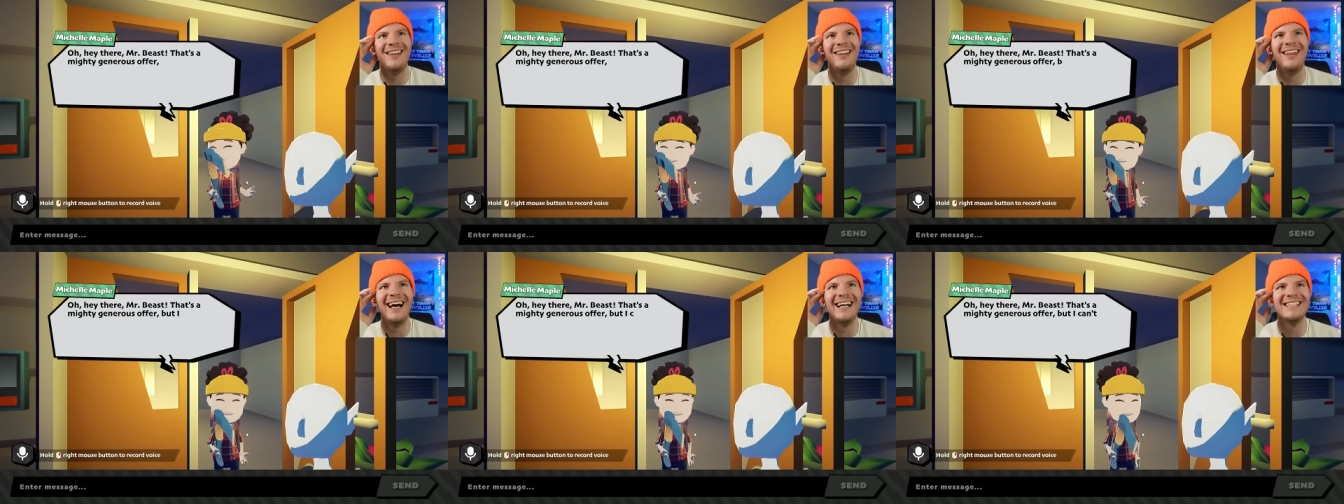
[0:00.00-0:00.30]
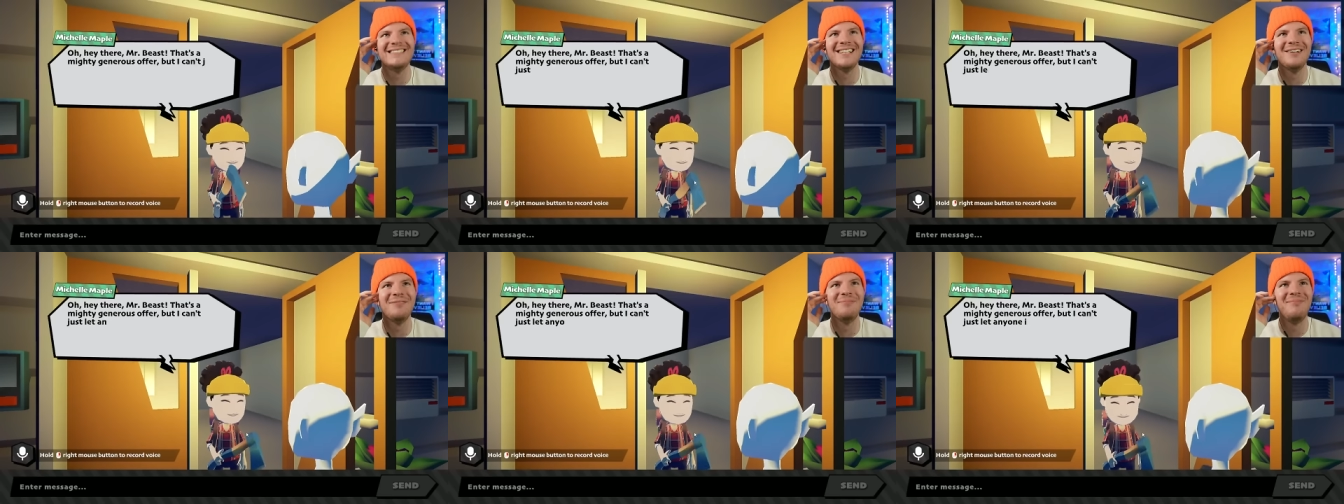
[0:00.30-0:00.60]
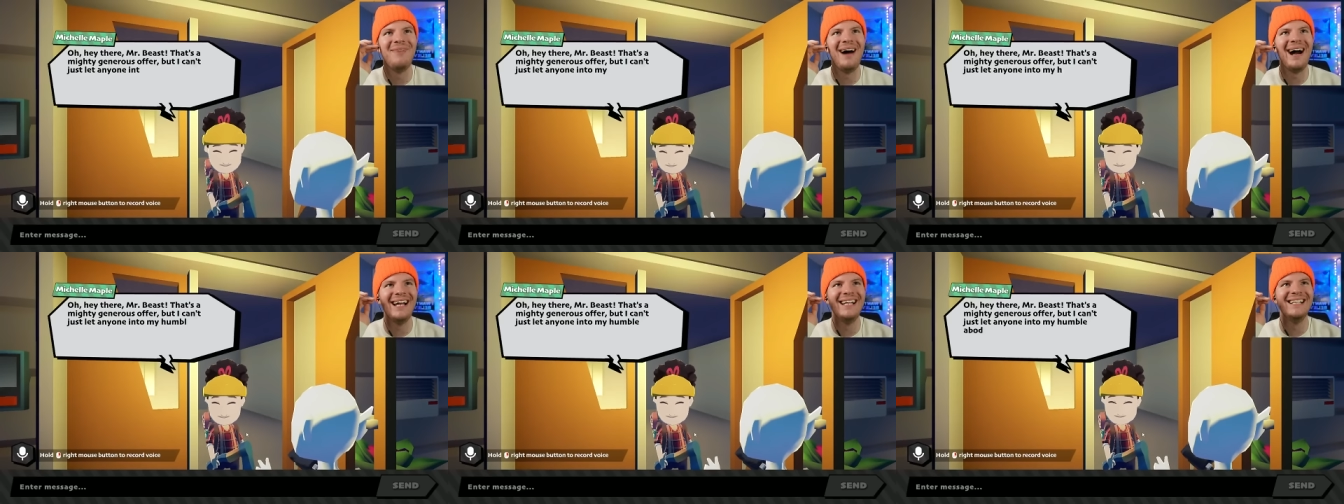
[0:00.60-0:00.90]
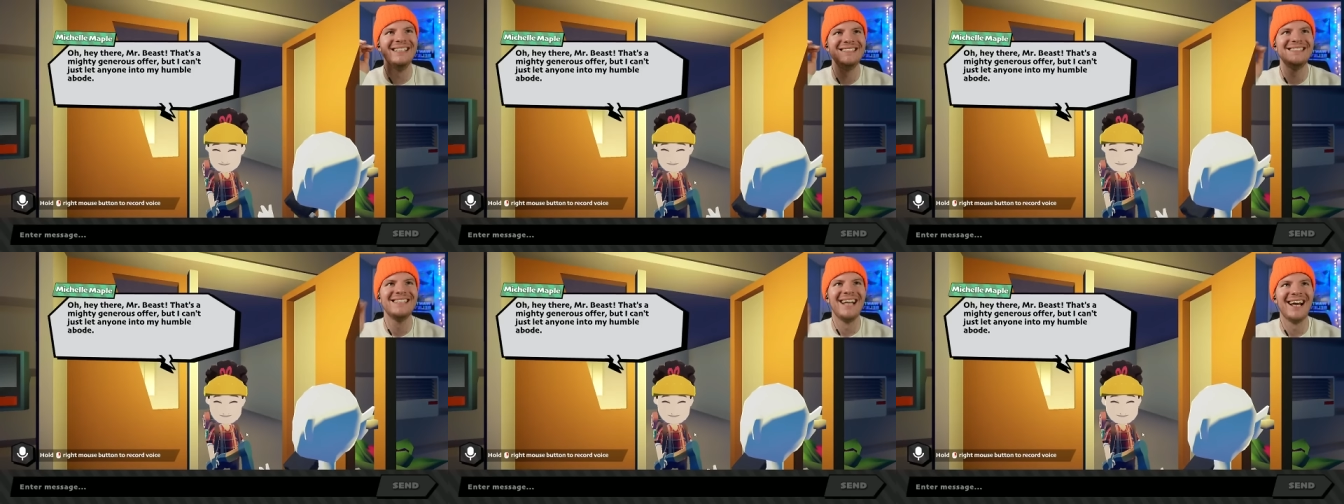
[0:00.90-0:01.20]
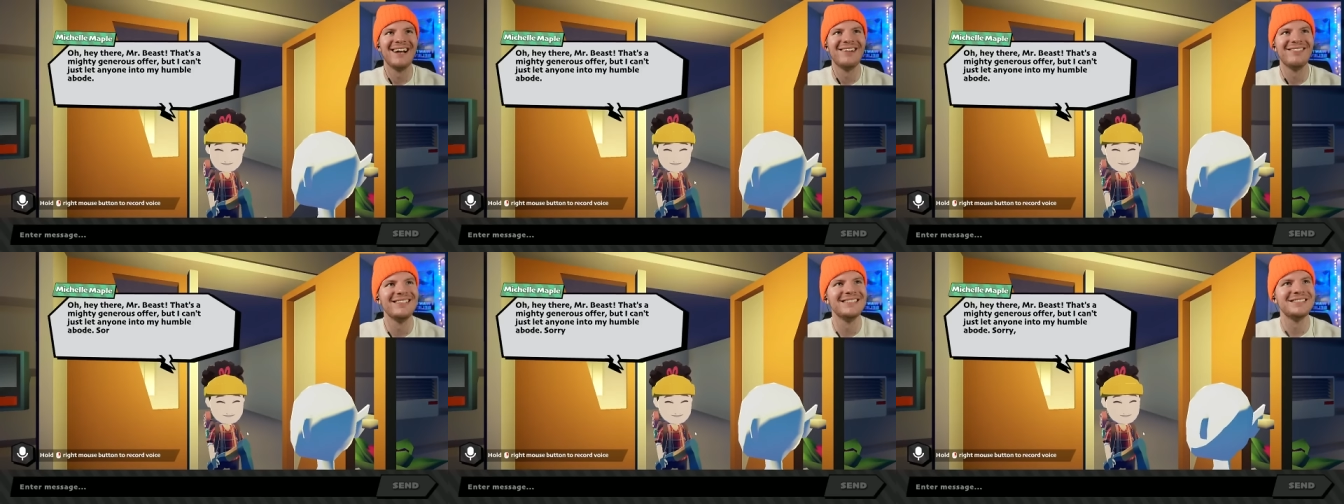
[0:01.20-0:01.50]
That's a mighty
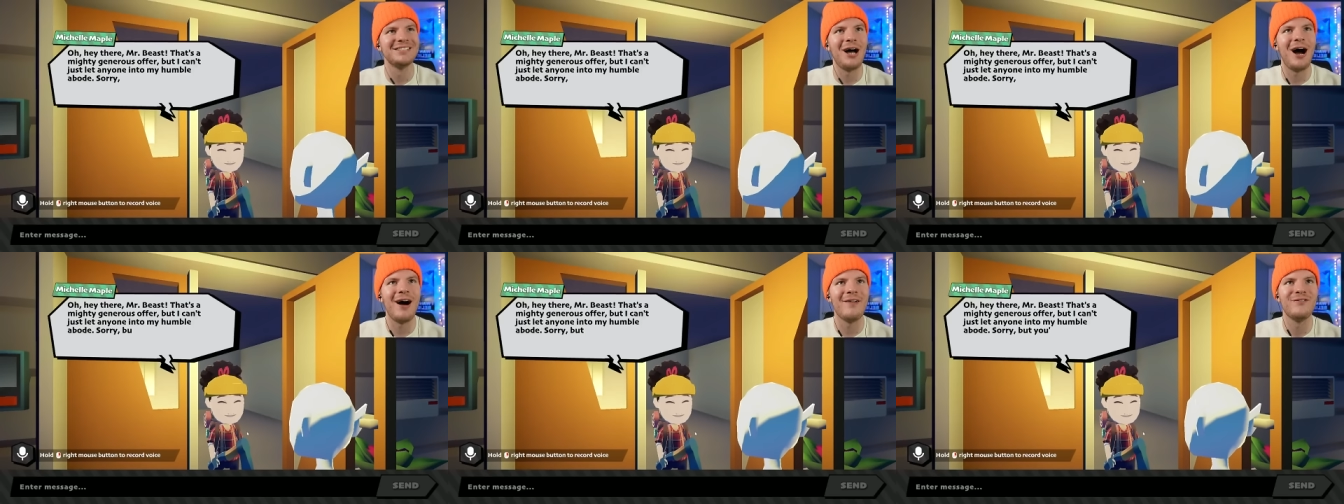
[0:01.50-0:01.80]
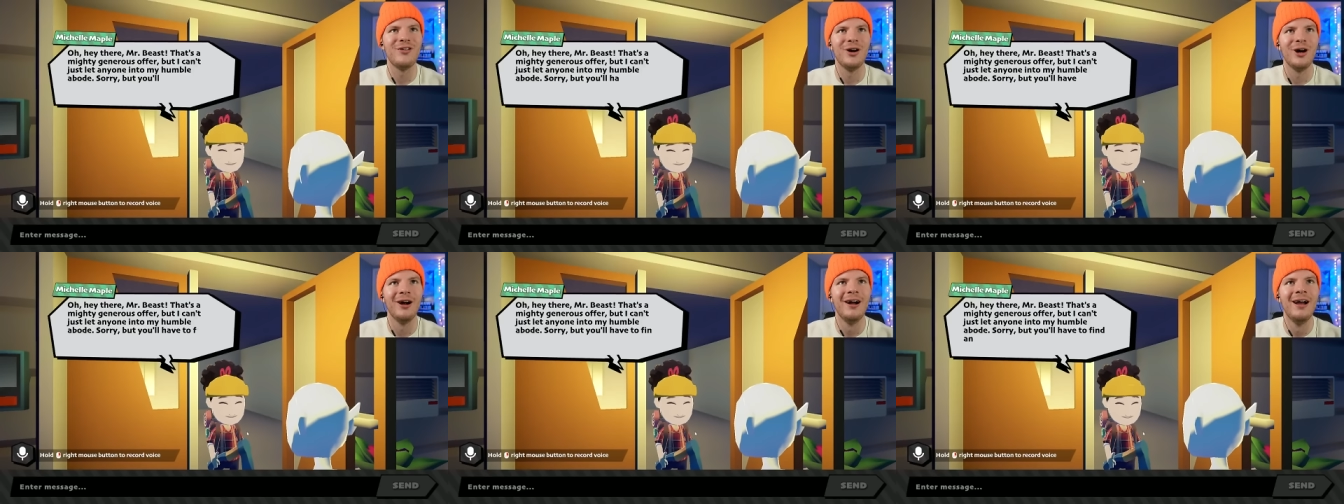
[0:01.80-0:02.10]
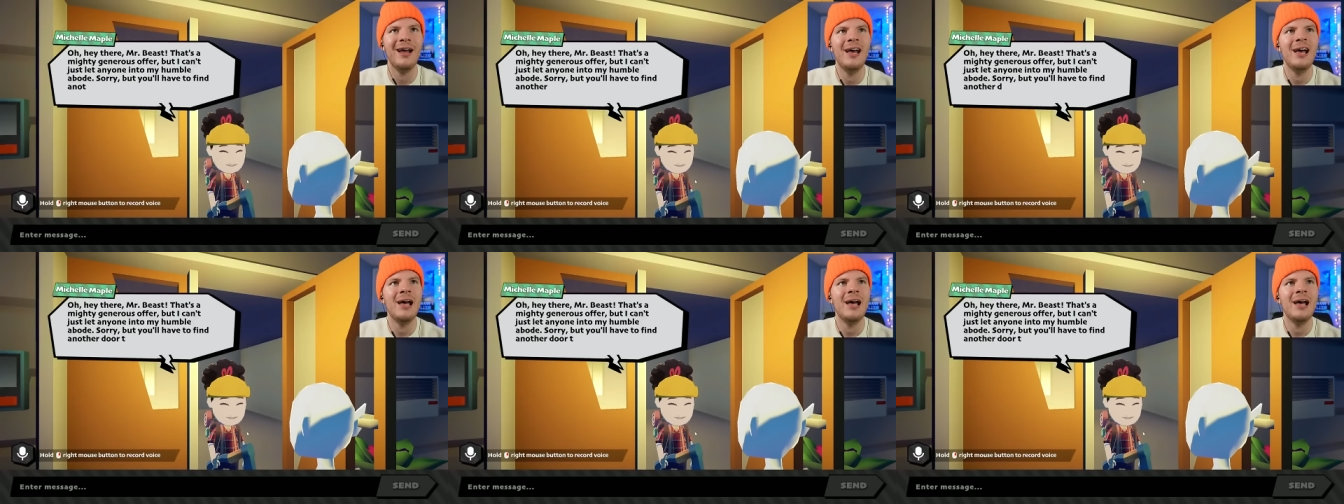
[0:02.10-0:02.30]
generous offer,